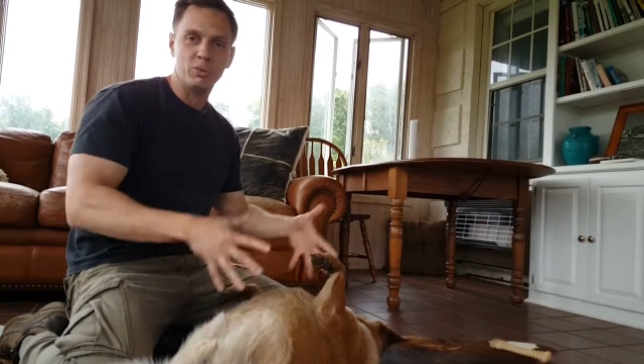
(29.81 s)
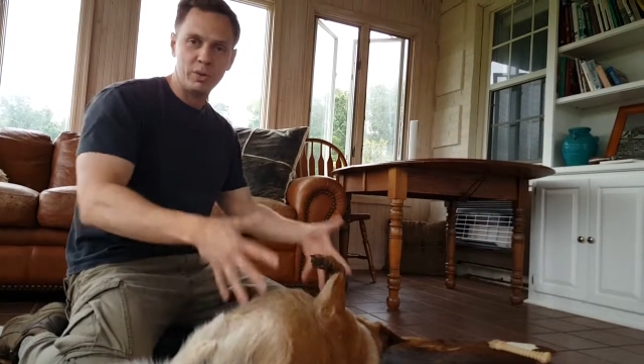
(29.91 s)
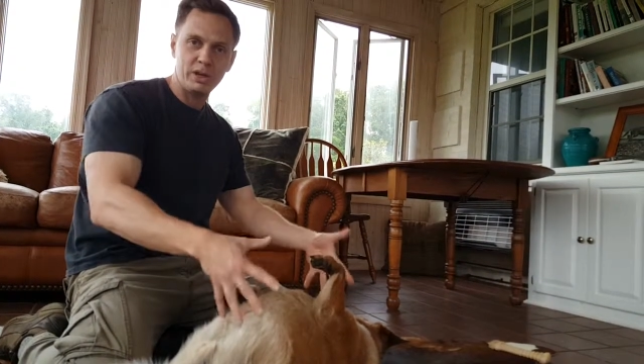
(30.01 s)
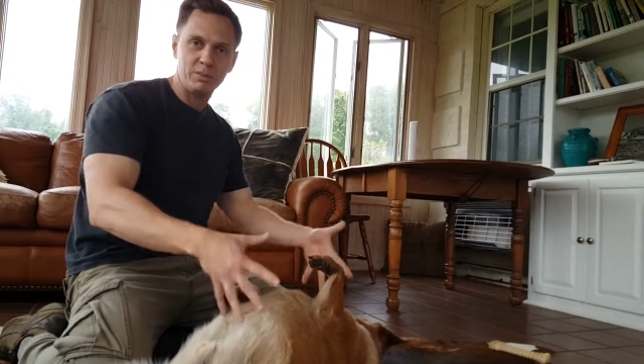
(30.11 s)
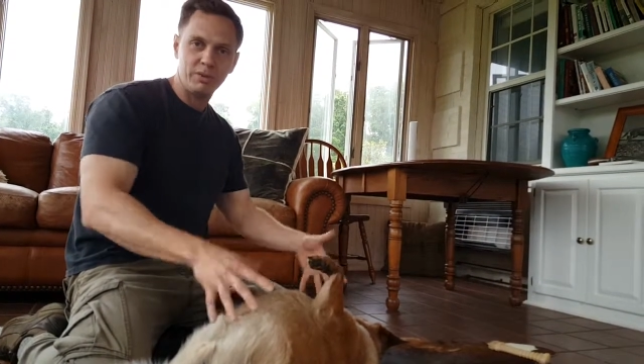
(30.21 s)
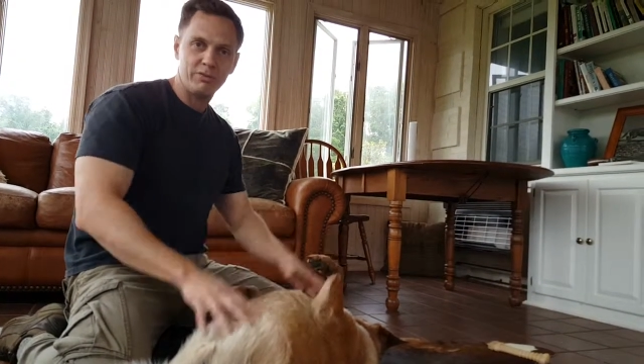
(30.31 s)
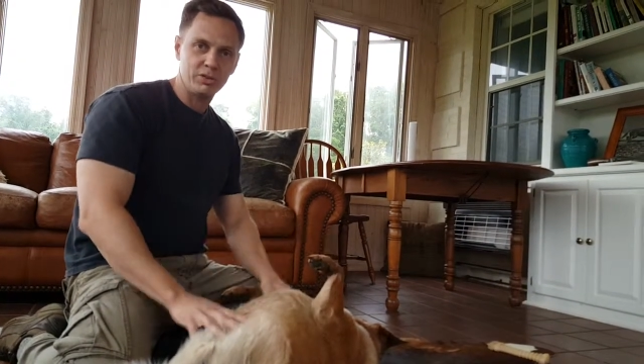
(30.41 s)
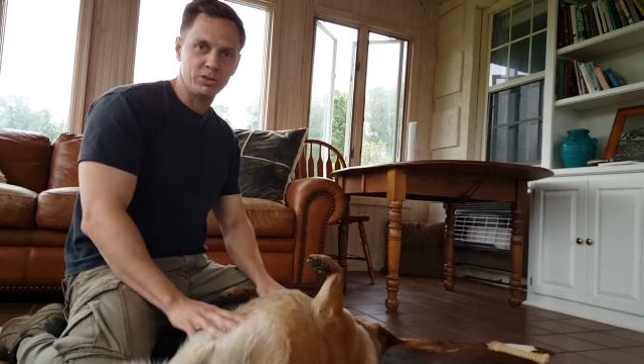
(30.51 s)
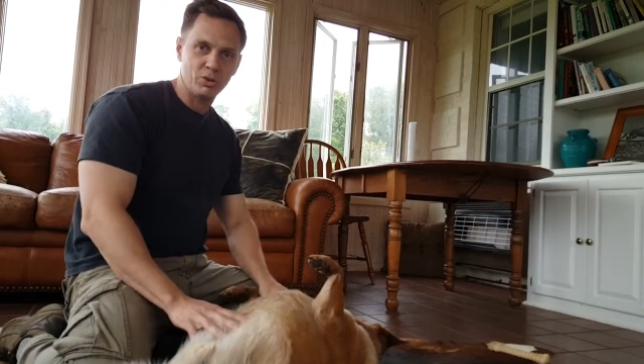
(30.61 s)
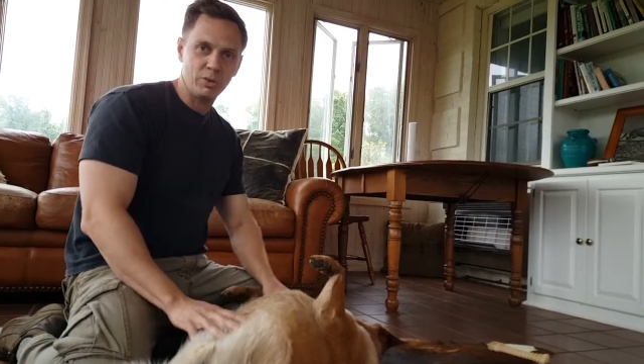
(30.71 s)
that we can be
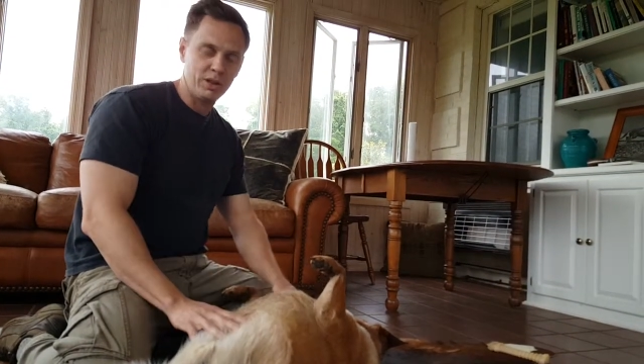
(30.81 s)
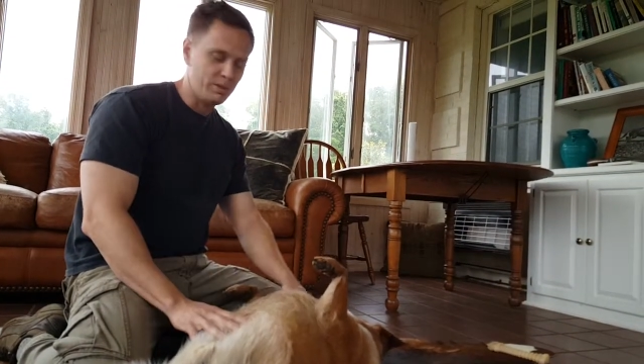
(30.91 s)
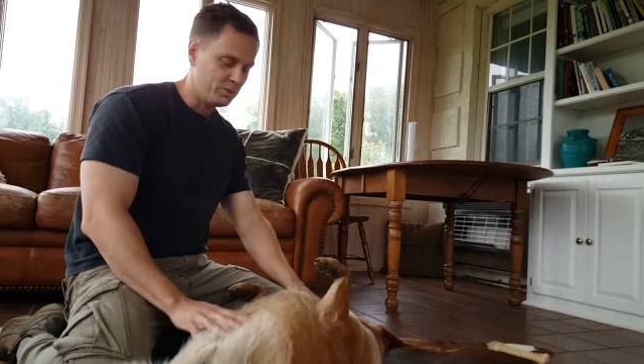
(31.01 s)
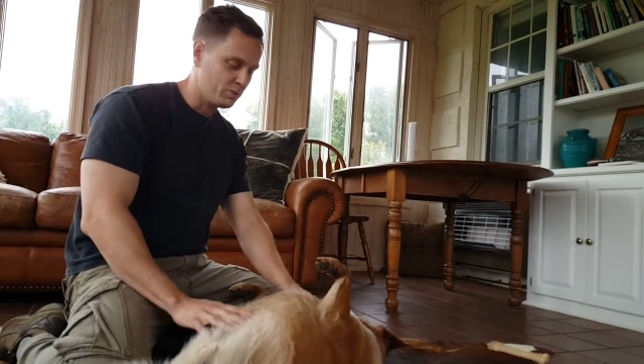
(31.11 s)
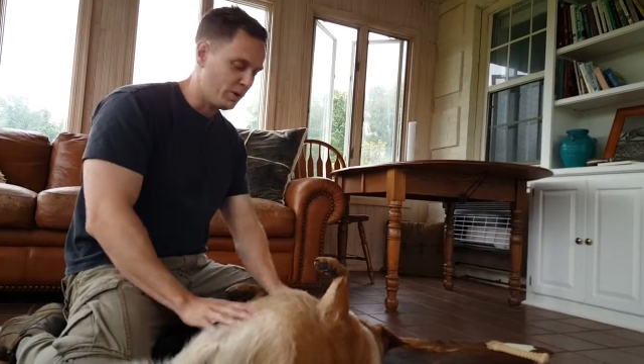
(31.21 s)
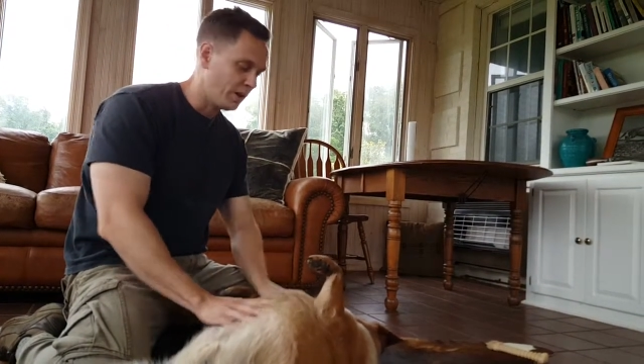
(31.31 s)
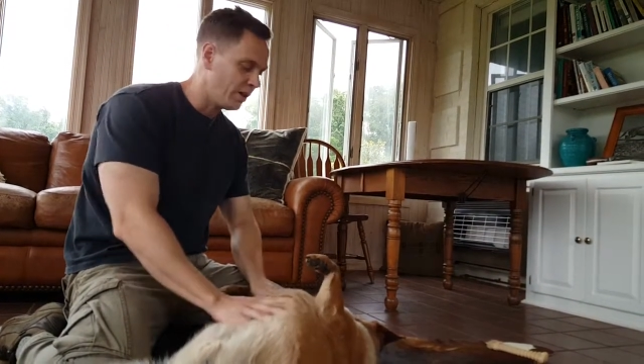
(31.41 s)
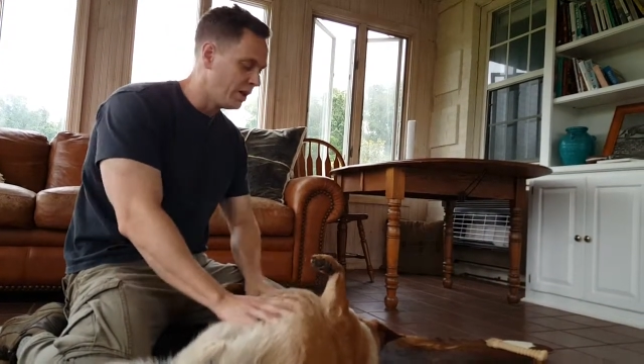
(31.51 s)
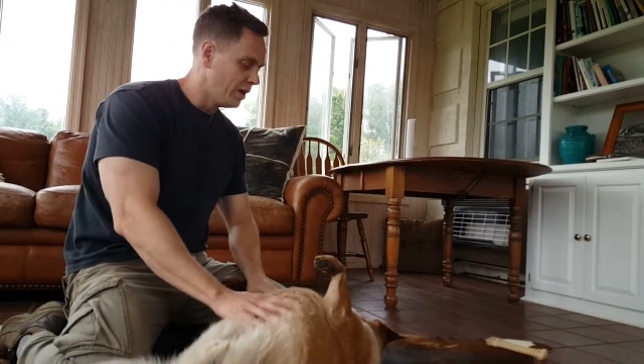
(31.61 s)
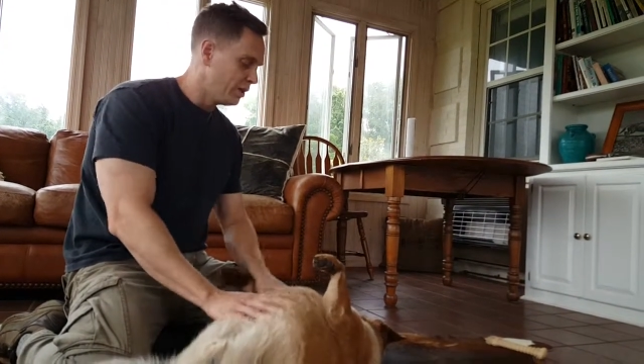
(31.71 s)
physical with him as well.
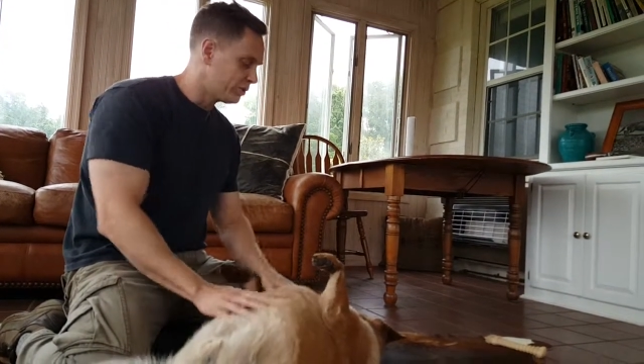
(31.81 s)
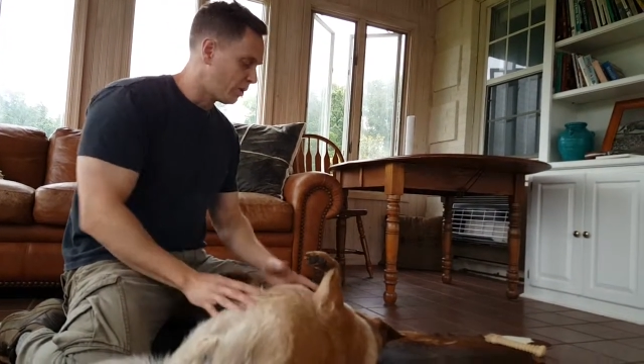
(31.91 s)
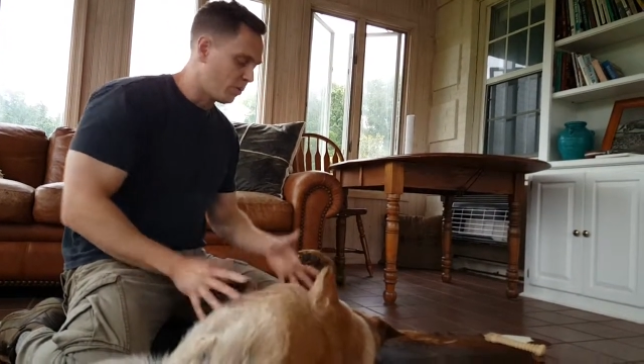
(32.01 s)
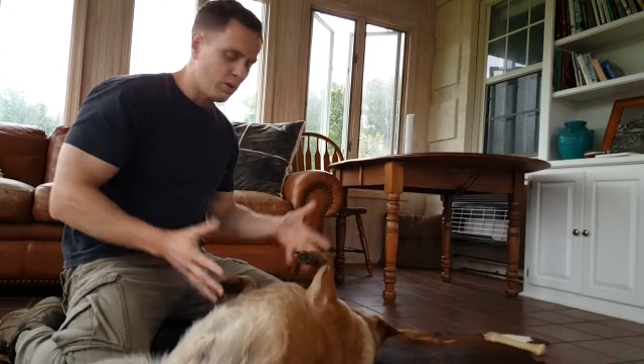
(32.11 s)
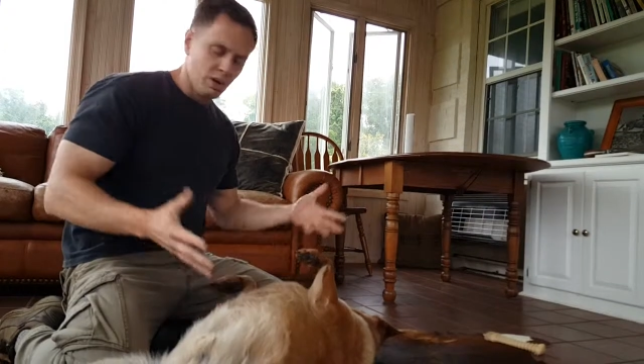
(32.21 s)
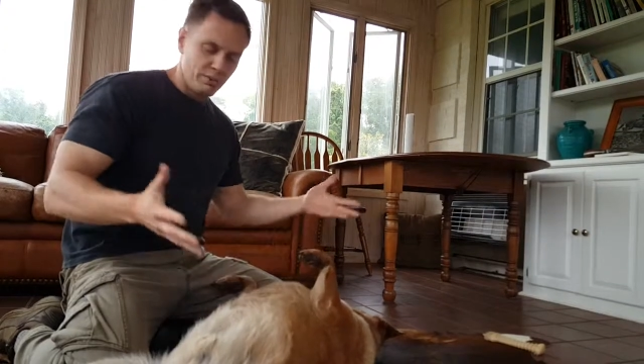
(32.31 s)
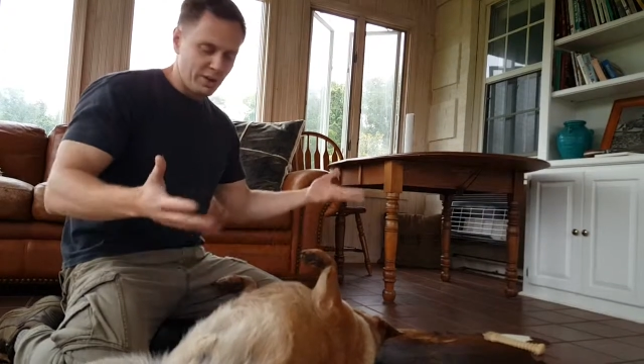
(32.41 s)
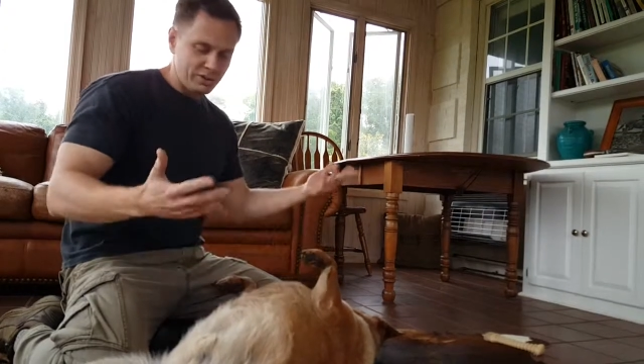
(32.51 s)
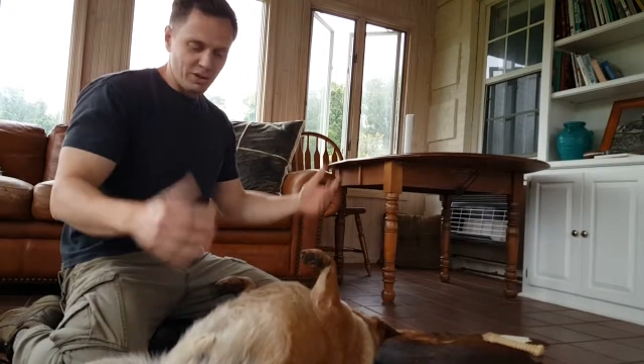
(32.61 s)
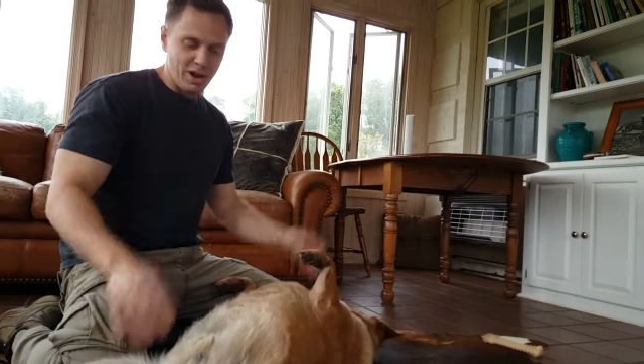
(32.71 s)
So Red's